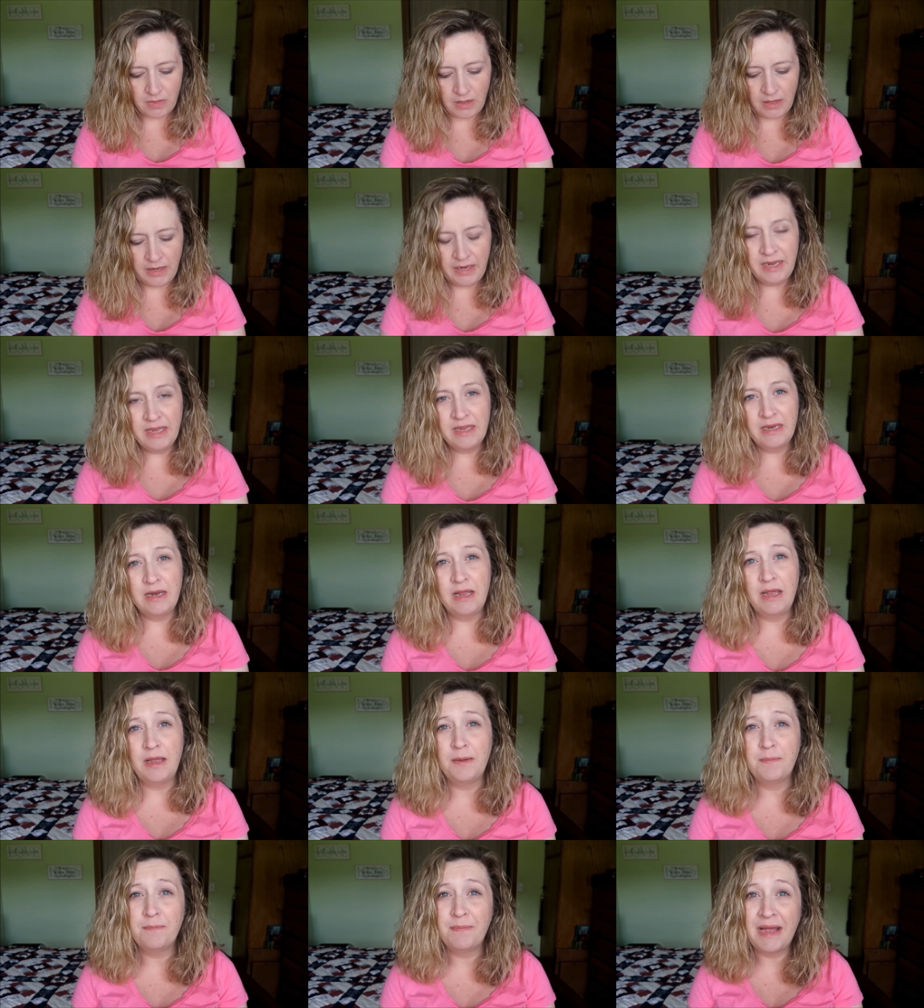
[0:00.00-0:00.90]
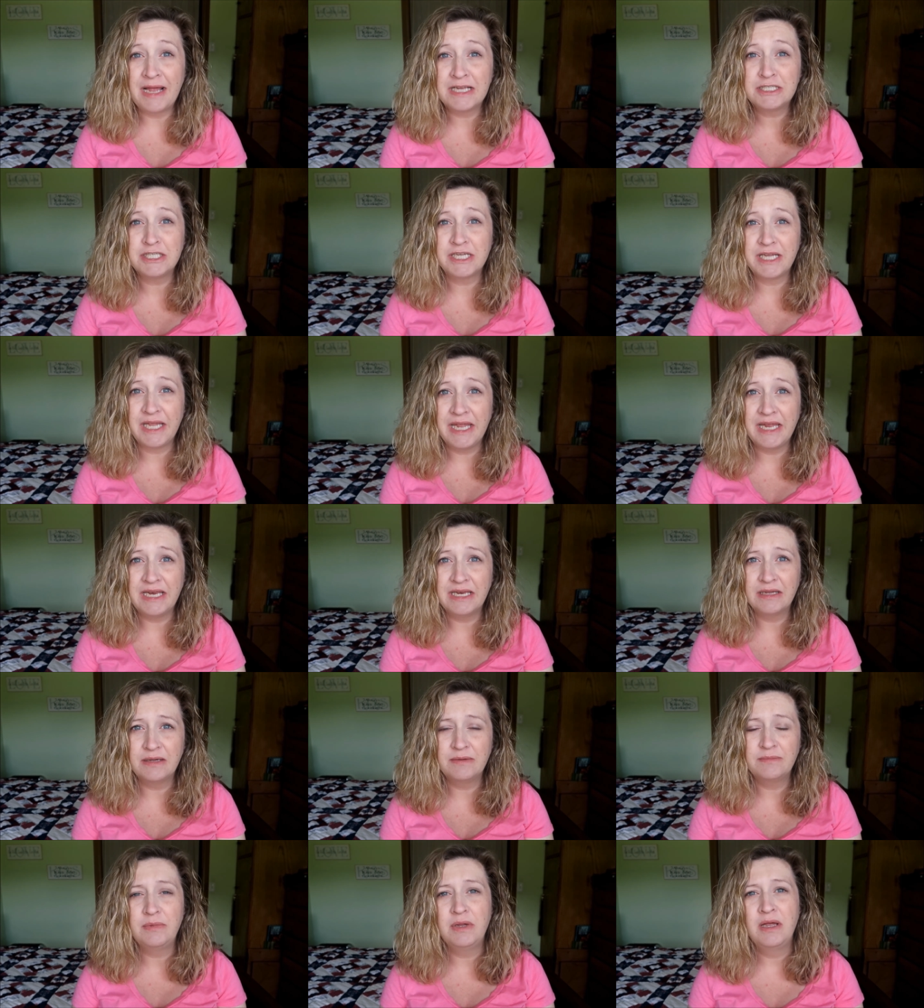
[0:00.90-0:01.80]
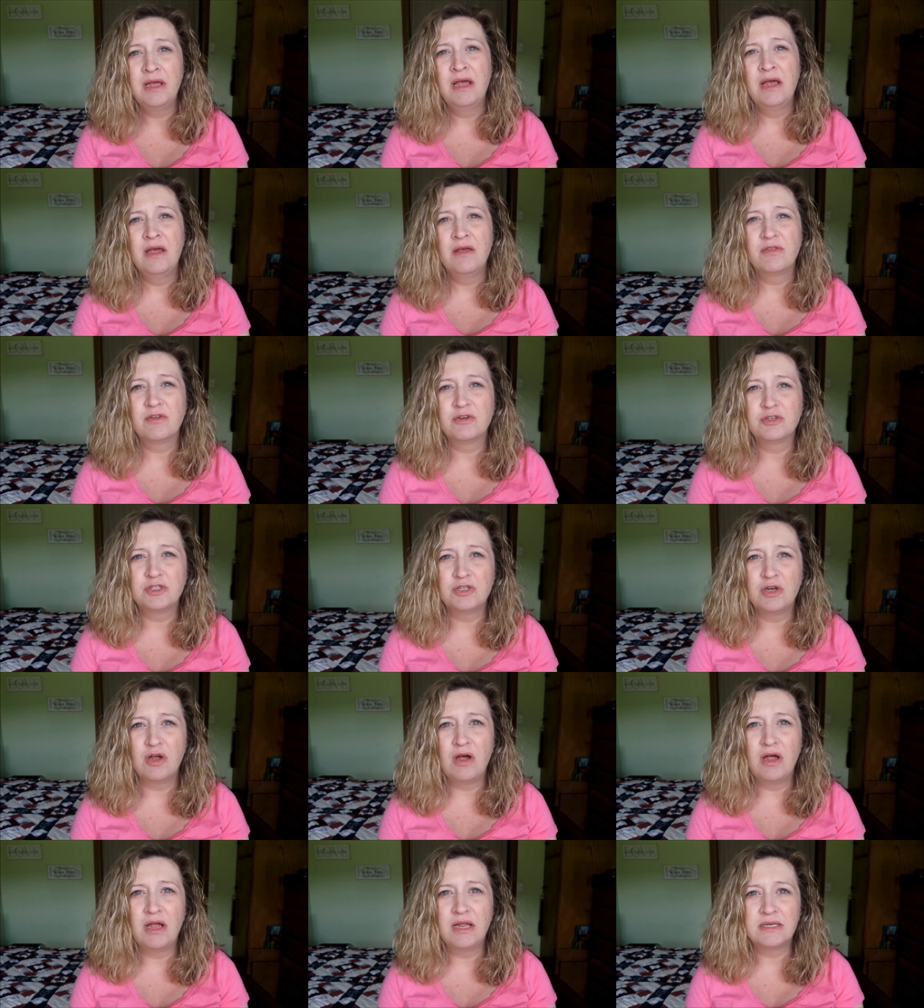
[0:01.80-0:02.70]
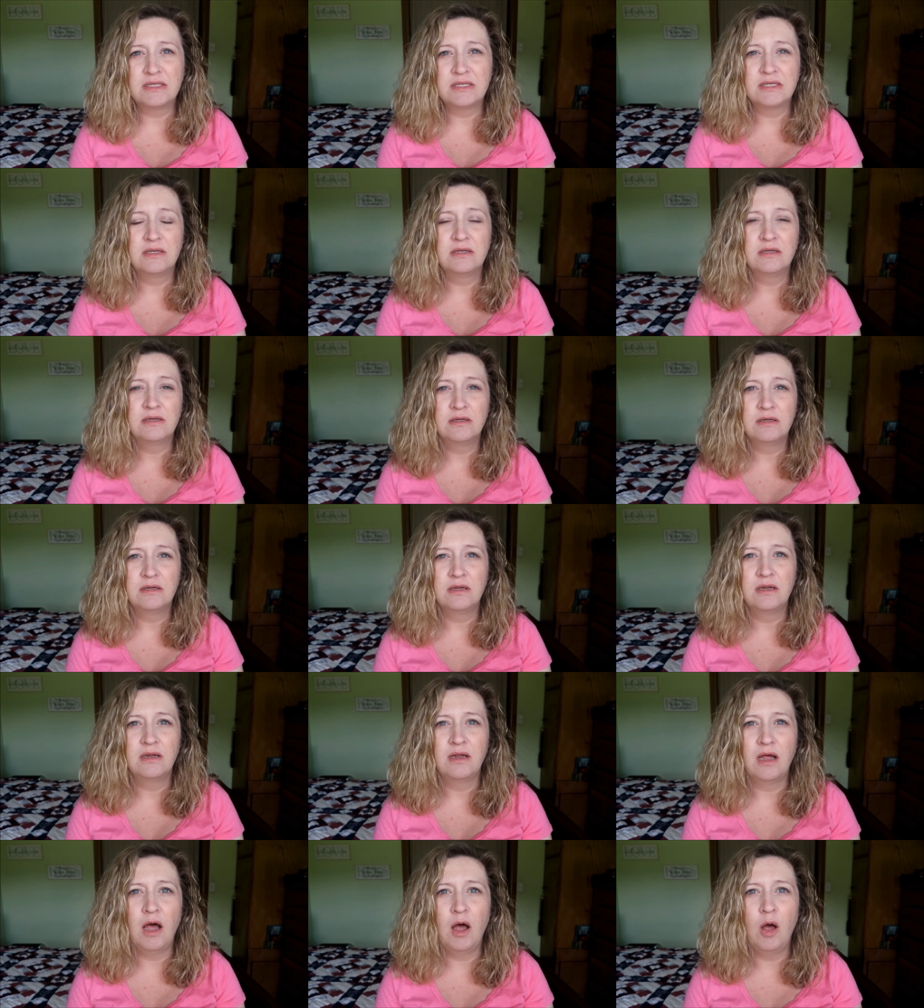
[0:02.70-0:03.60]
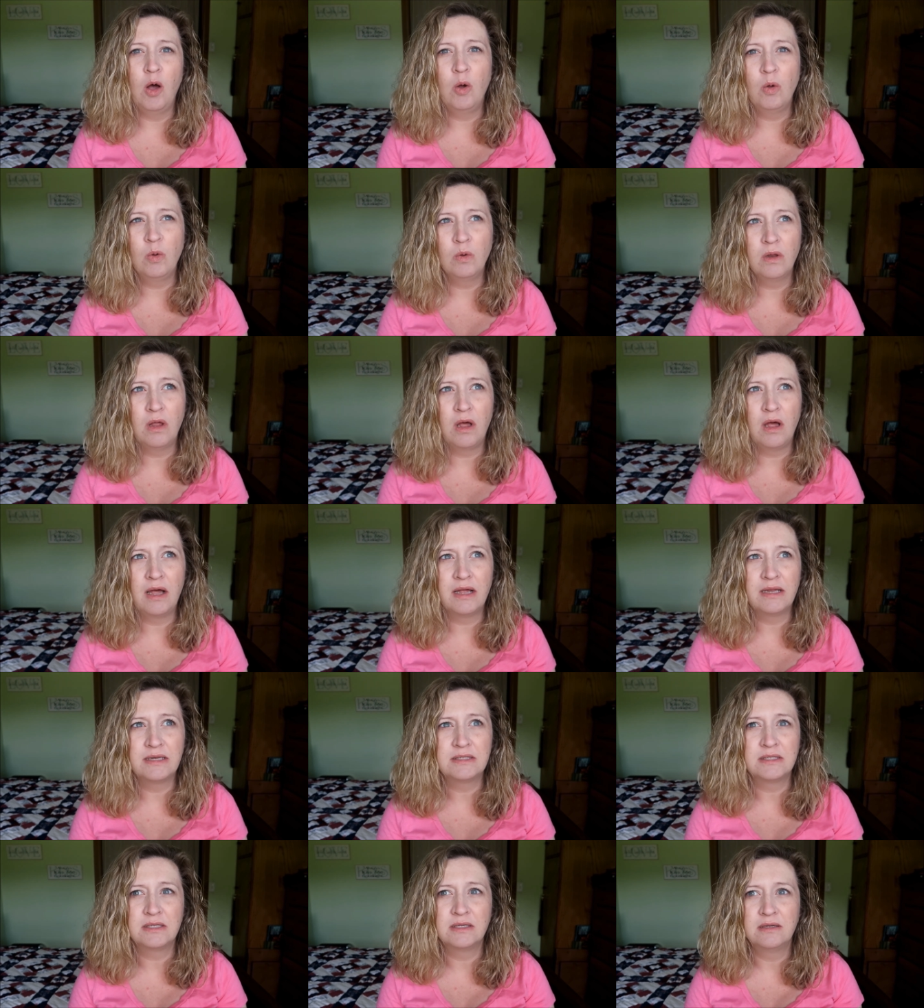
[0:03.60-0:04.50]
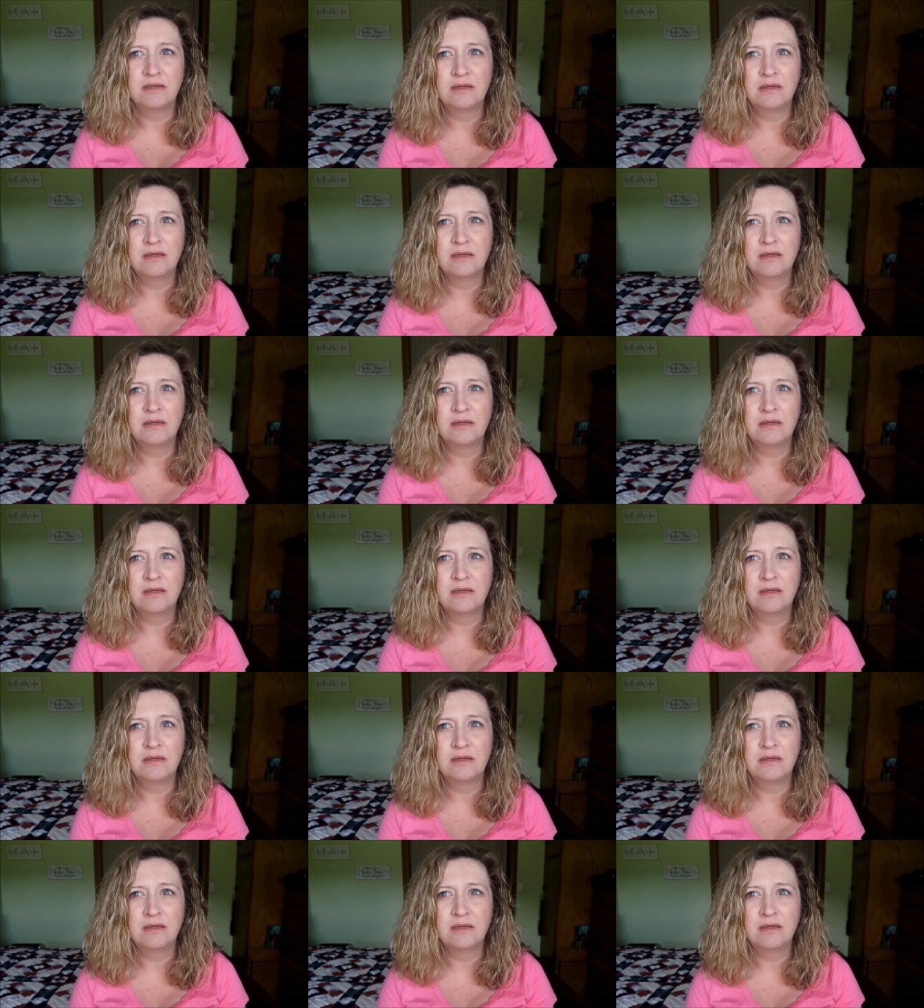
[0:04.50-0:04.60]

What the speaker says: in Magic Kingdom, there's not a whole lot